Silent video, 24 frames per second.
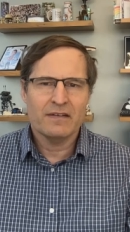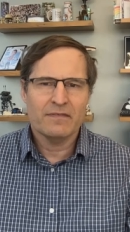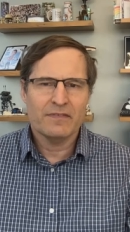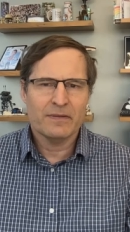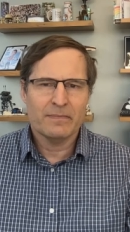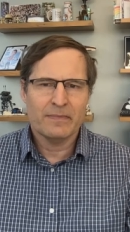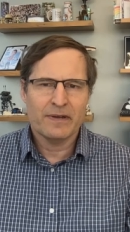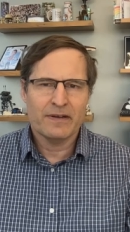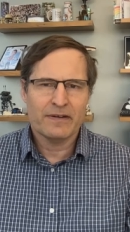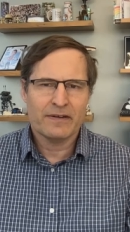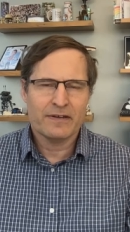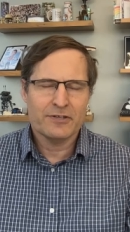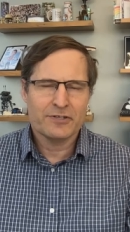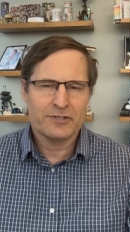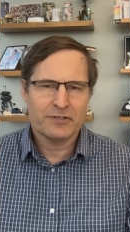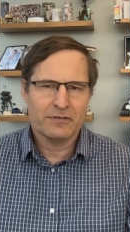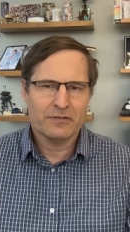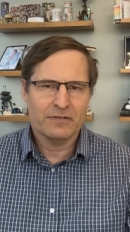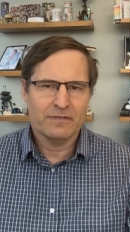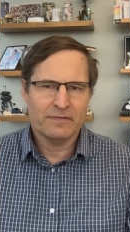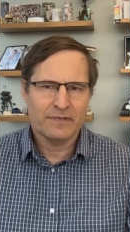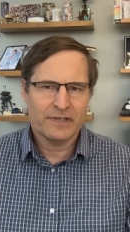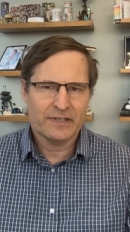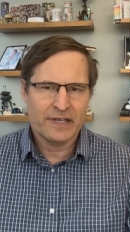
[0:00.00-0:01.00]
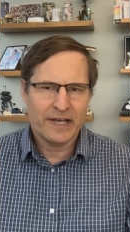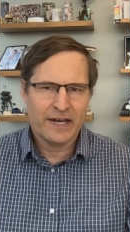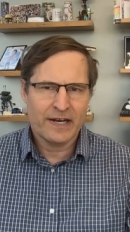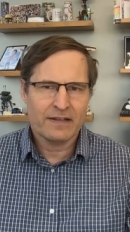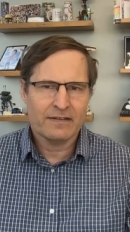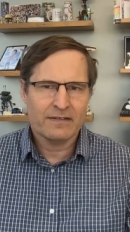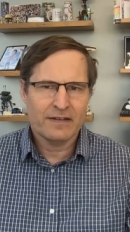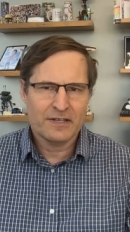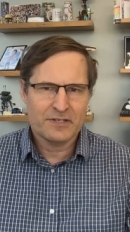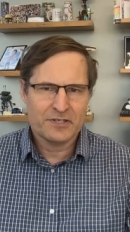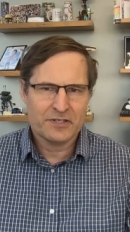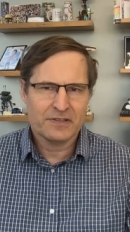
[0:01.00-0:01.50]
the American Journal of
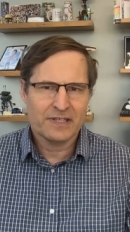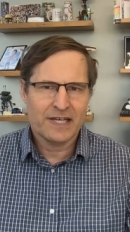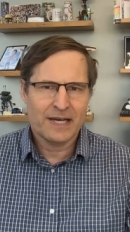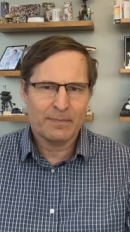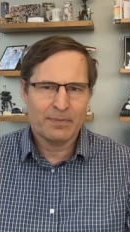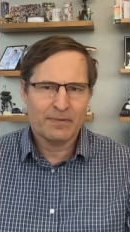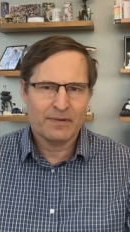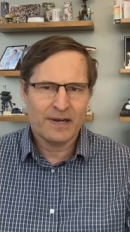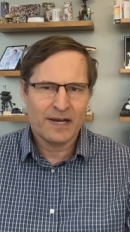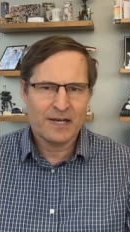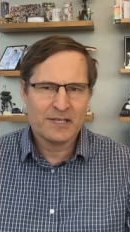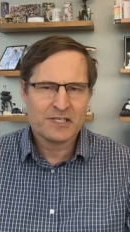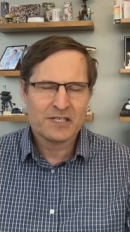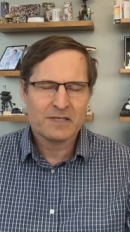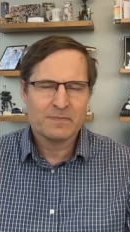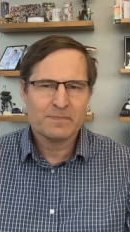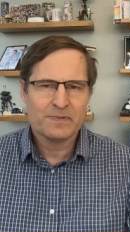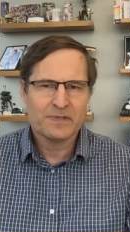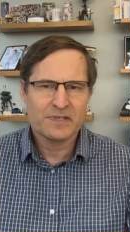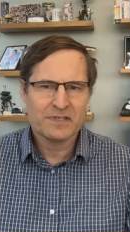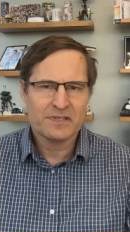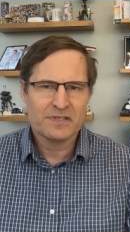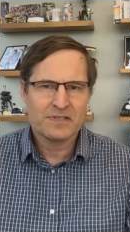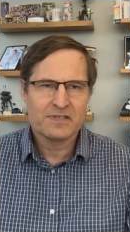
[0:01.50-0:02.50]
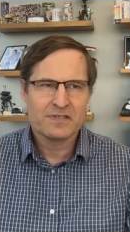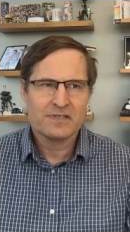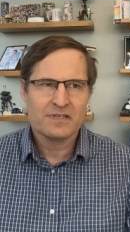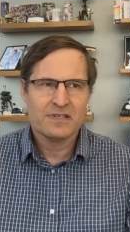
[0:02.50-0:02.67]
Gynecologic Laparoscopists